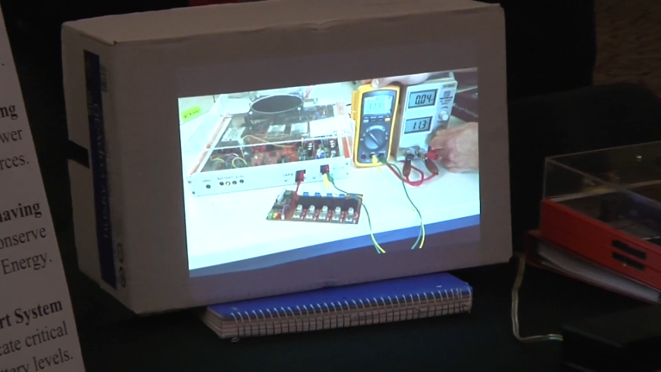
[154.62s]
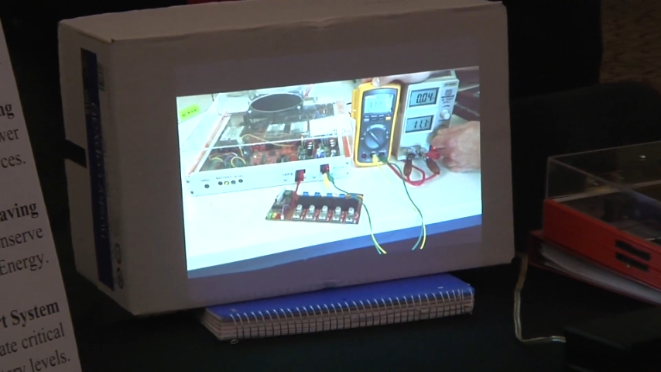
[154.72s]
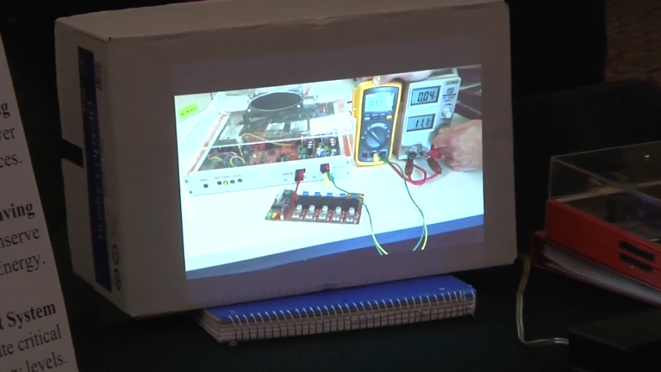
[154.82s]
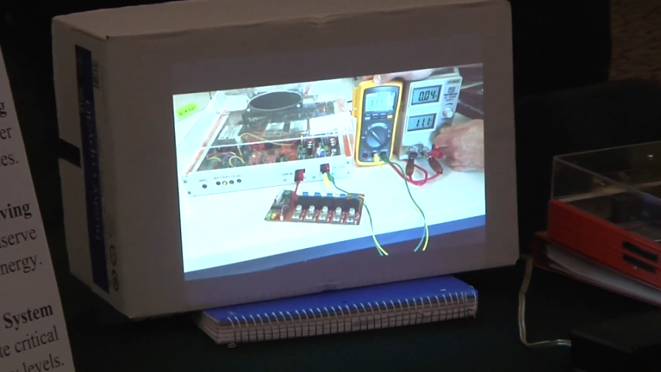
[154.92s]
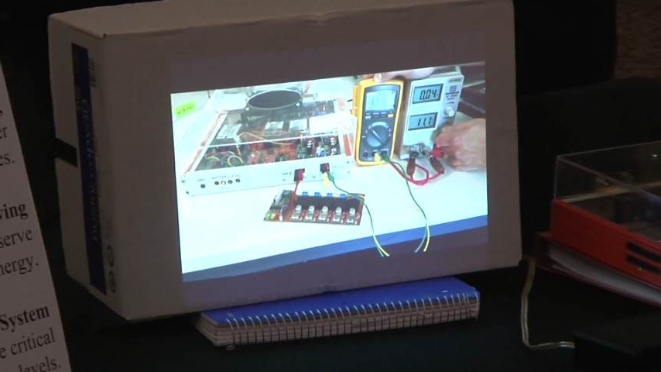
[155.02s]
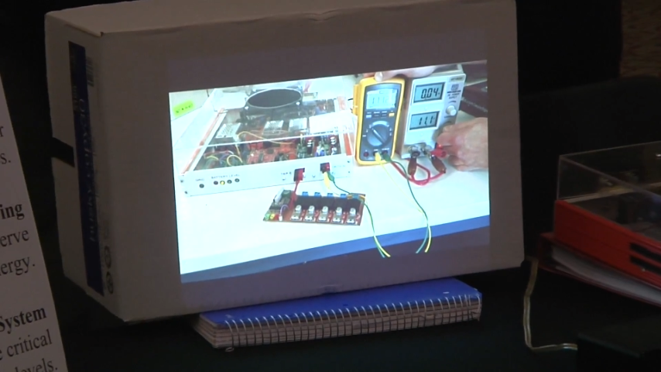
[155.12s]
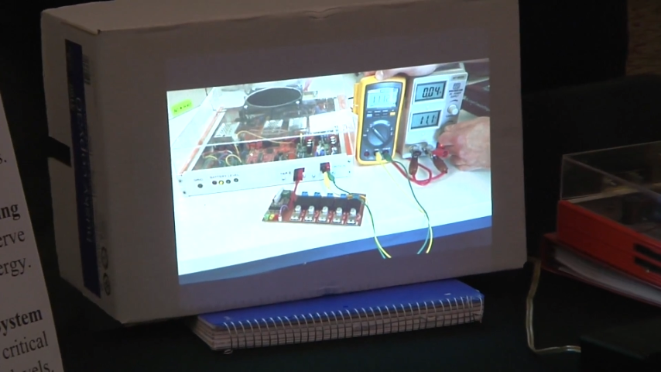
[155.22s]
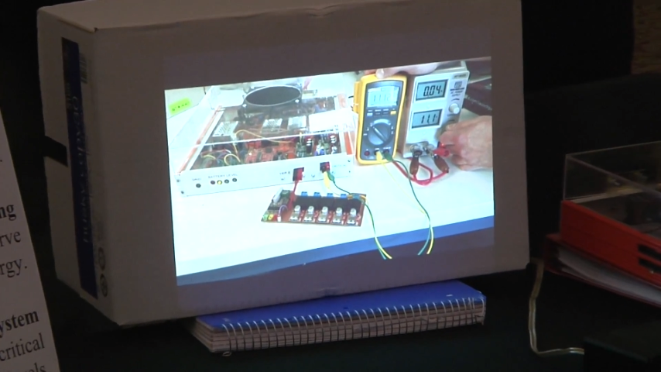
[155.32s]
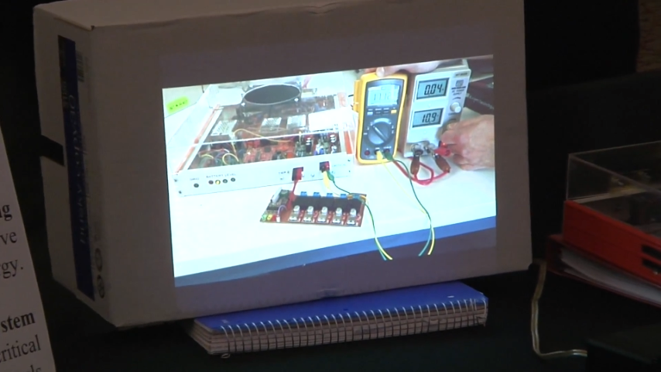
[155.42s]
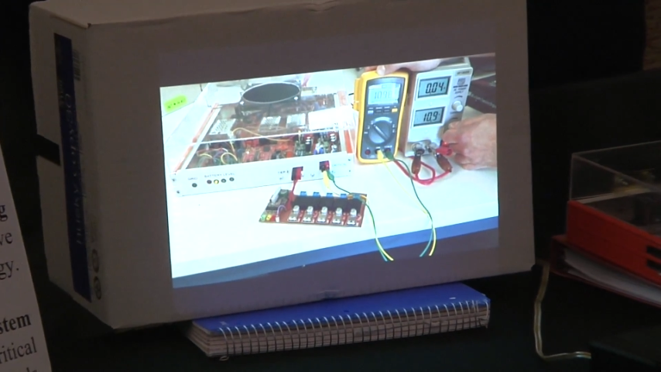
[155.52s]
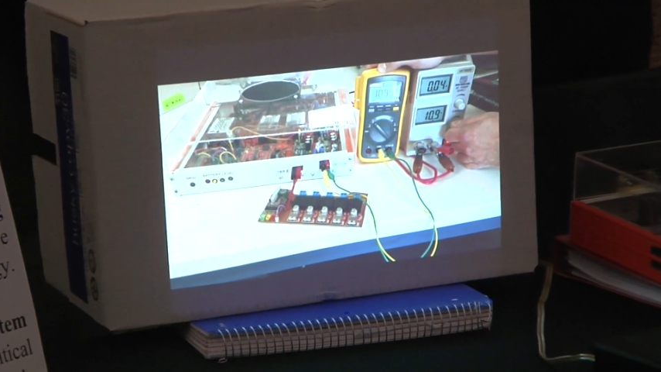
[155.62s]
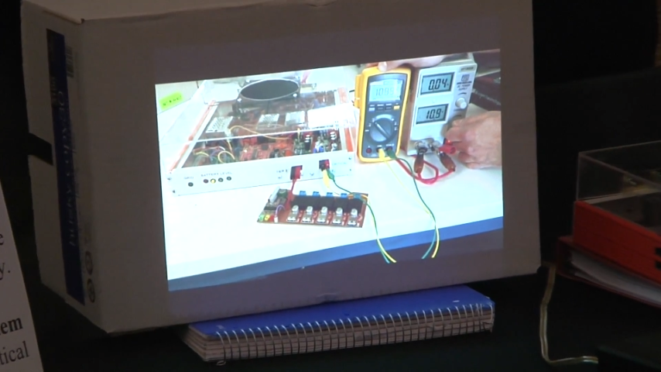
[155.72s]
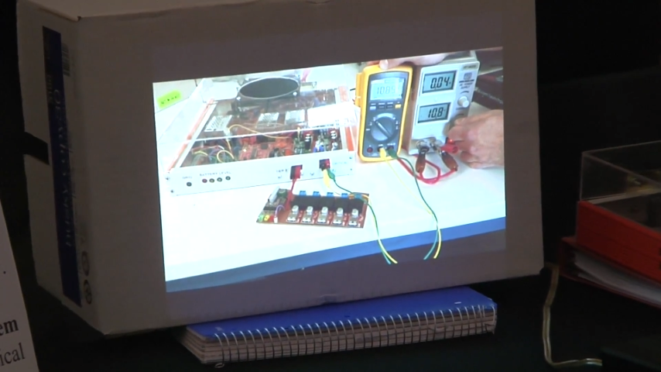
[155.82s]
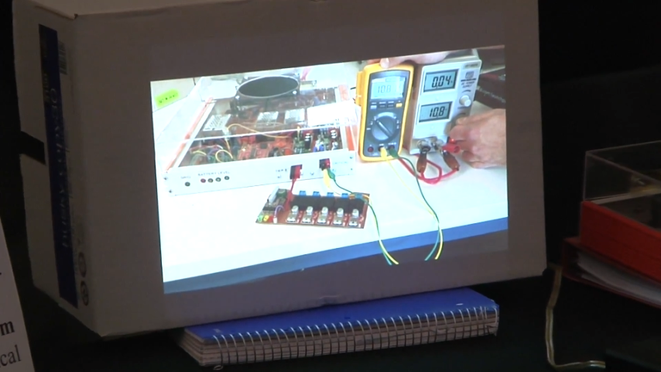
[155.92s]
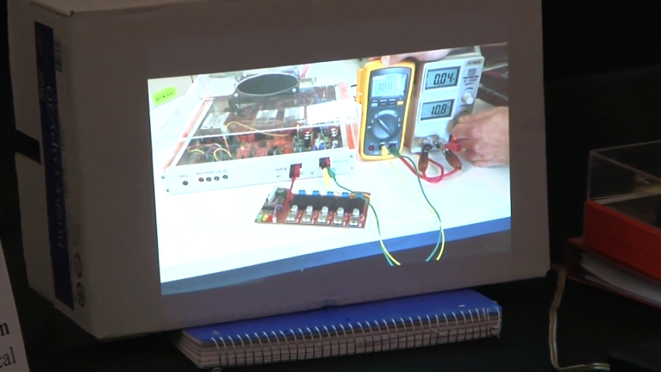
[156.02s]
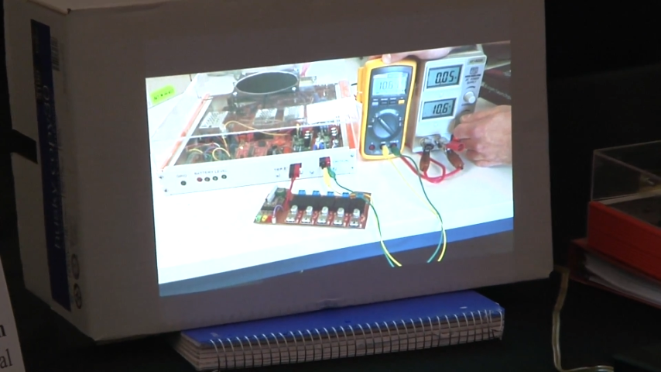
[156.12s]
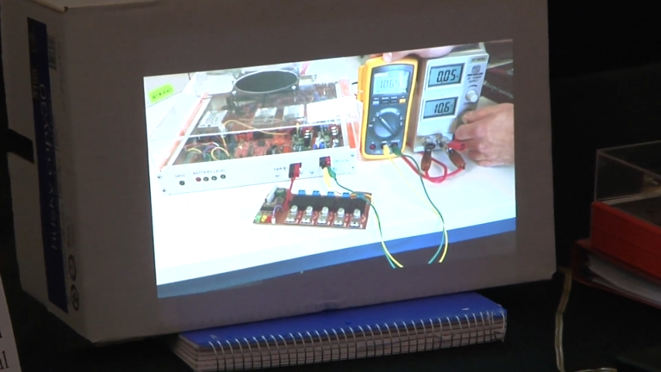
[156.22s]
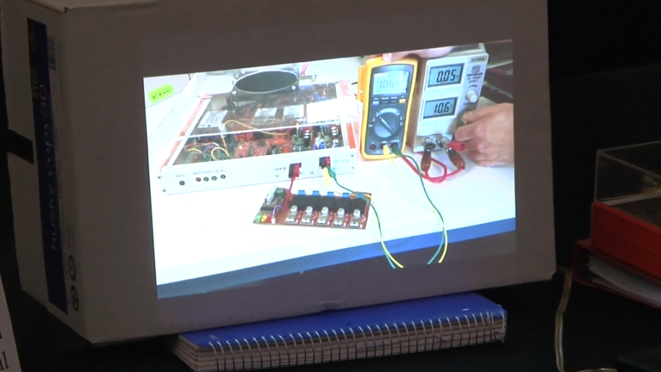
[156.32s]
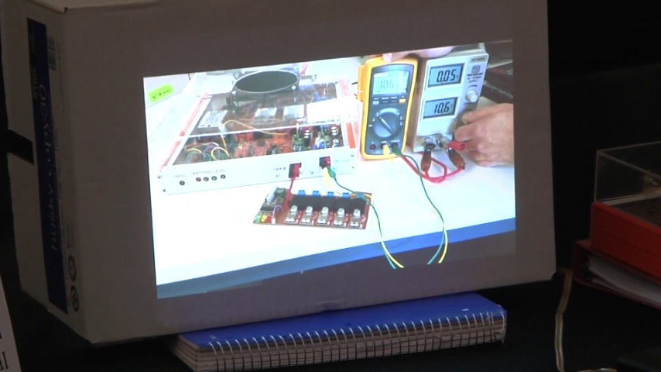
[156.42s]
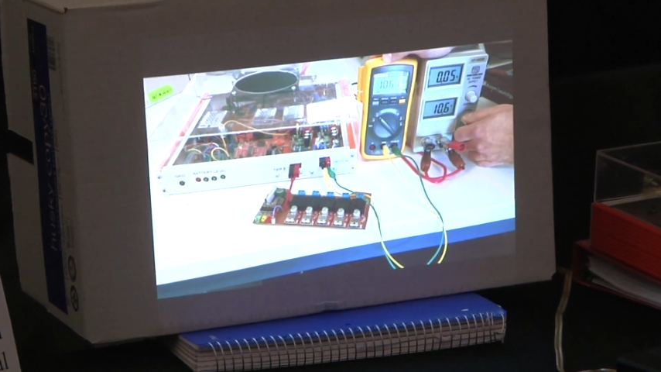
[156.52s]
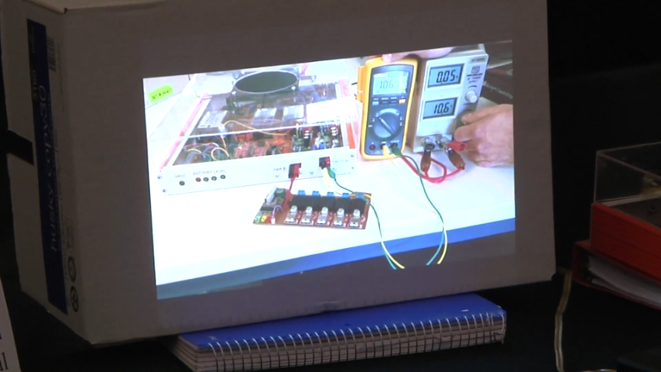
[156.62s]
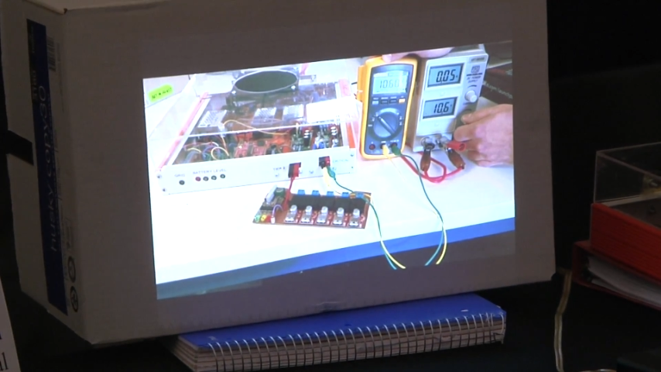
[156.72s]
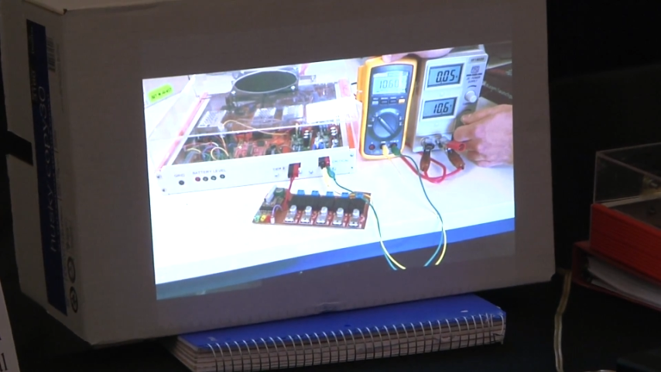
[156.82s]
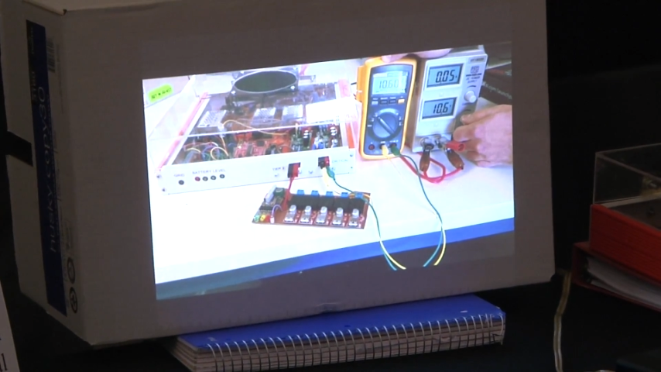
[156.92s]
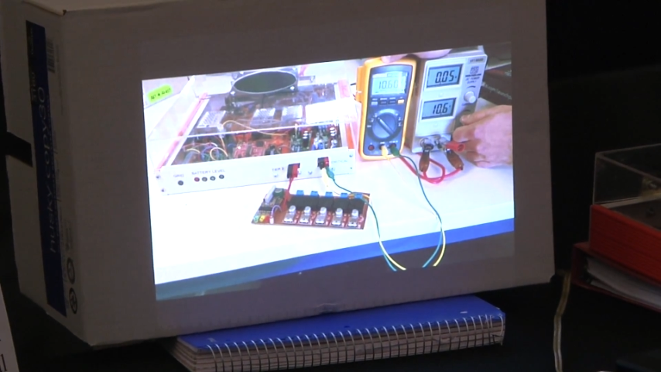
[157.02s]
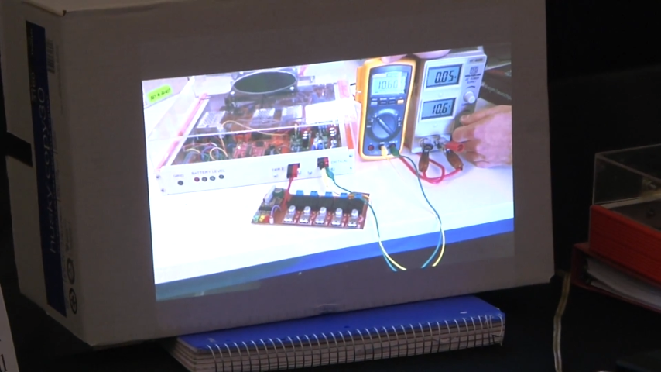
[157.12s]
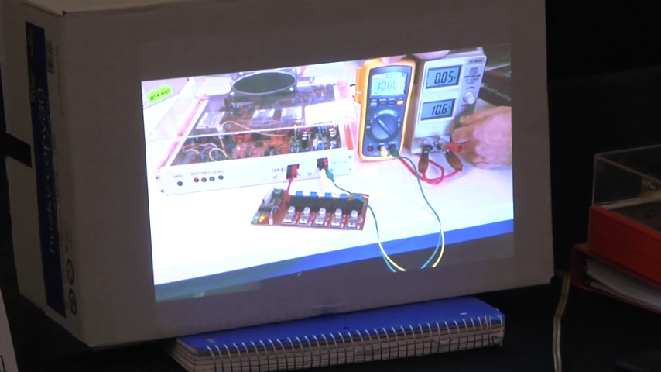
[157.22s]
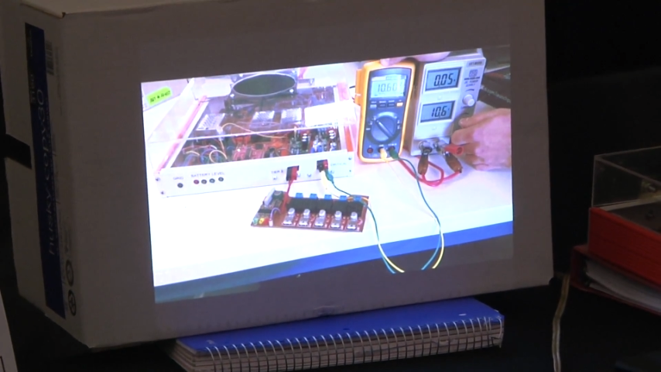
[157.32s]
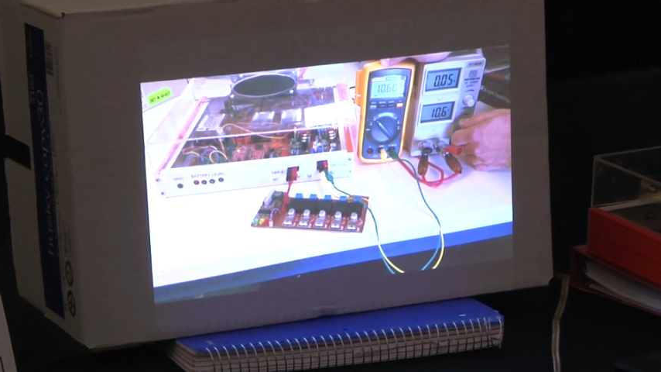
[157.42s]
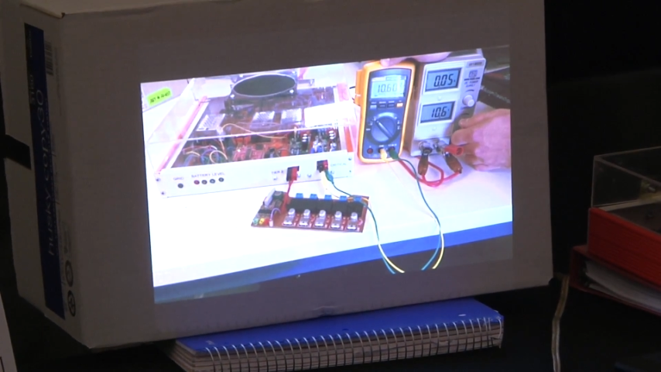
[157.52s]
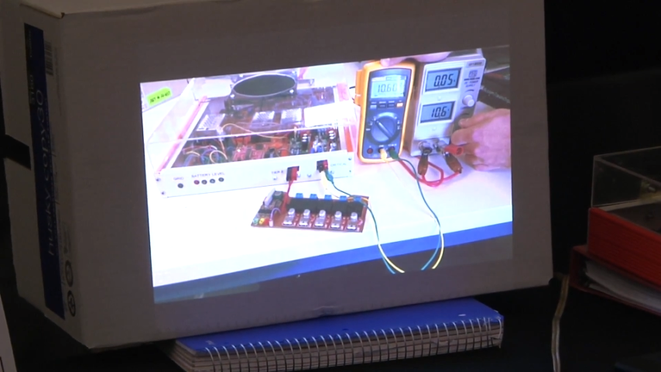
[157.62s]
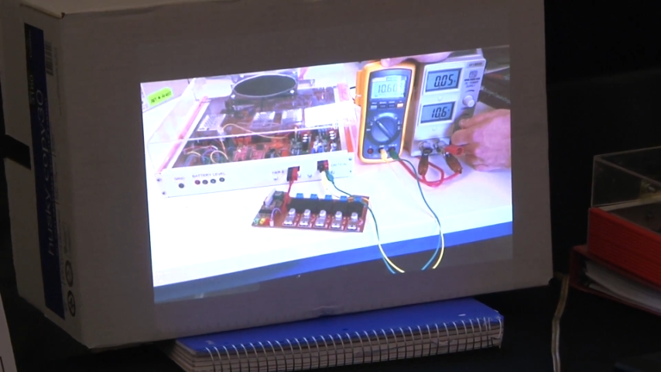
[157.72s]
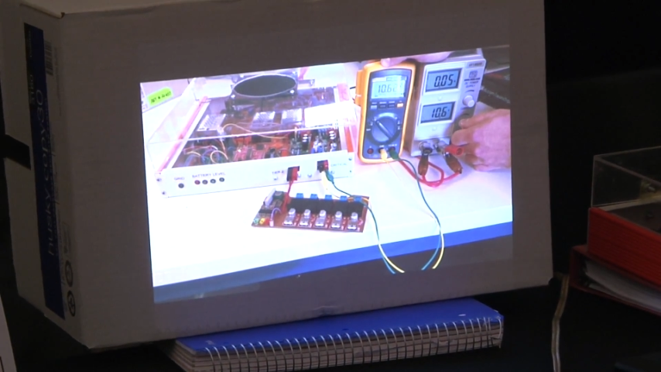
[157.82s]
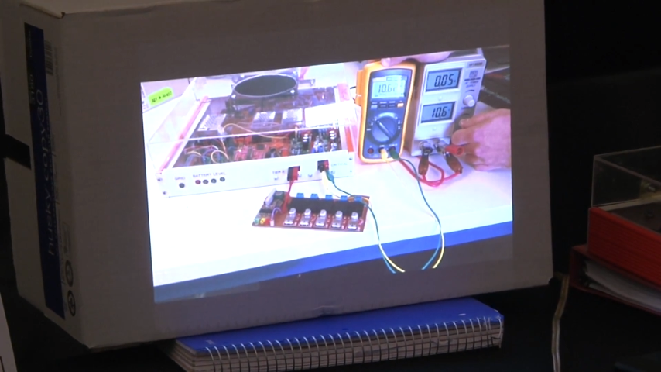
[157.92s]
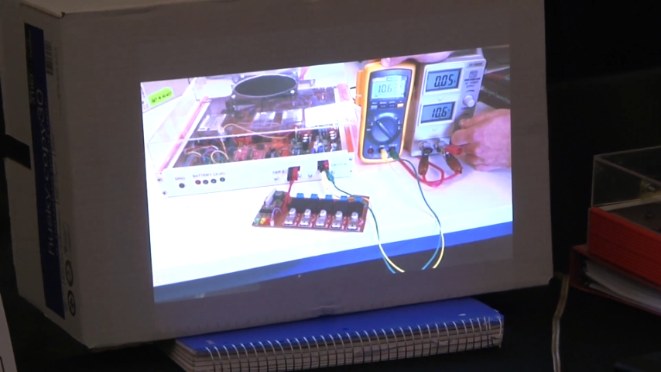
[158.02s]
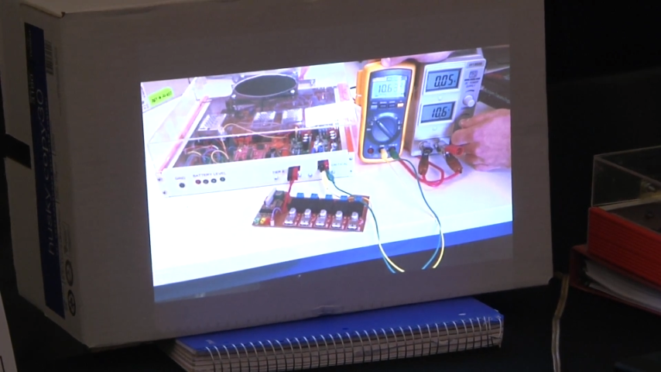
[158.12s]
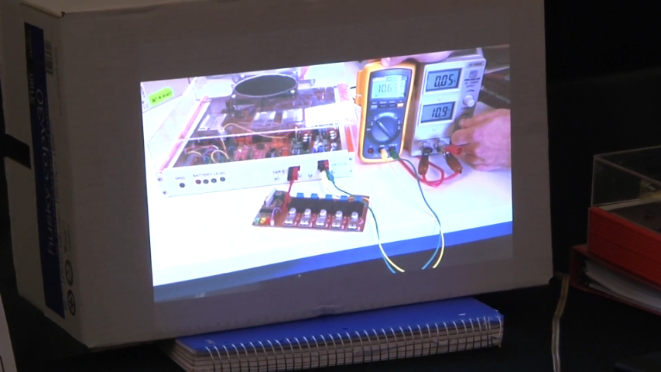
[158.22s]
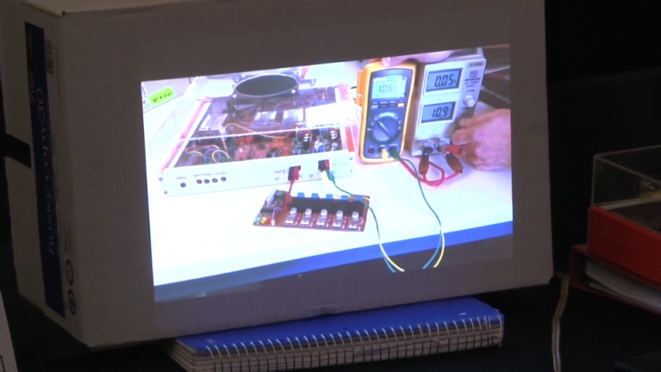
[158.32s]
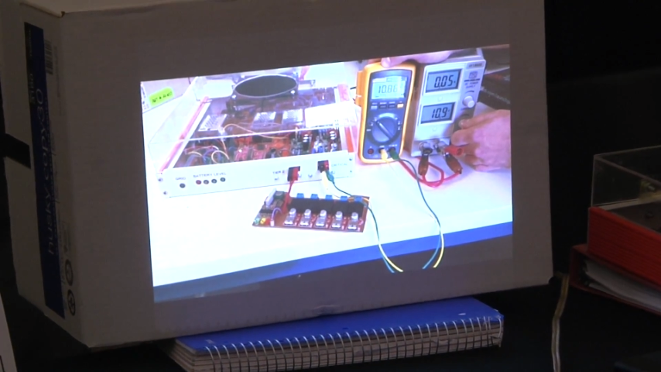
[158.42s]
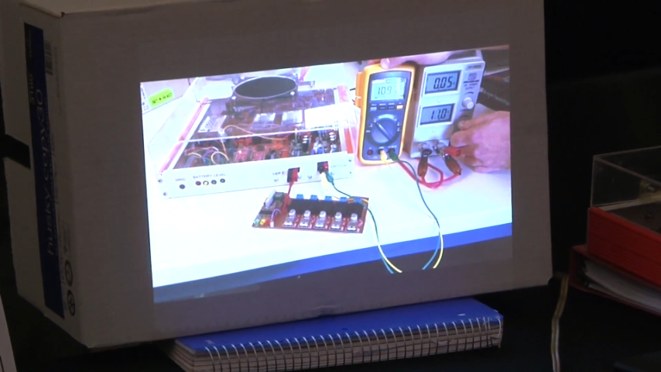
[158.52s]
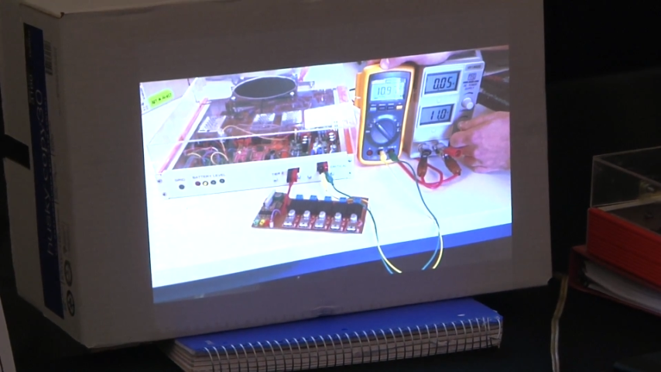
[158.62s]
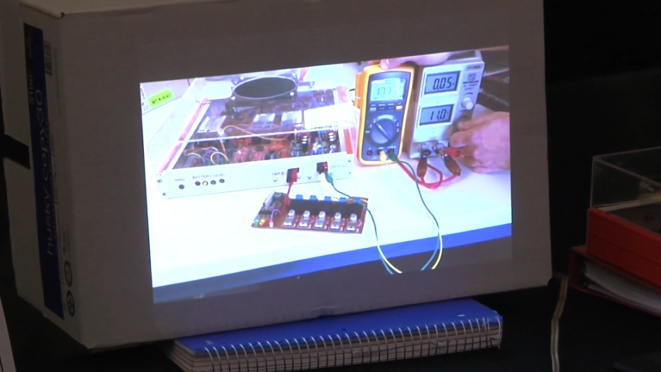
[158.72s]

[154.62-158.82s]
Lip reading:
No face is visible, so there are no lips to read.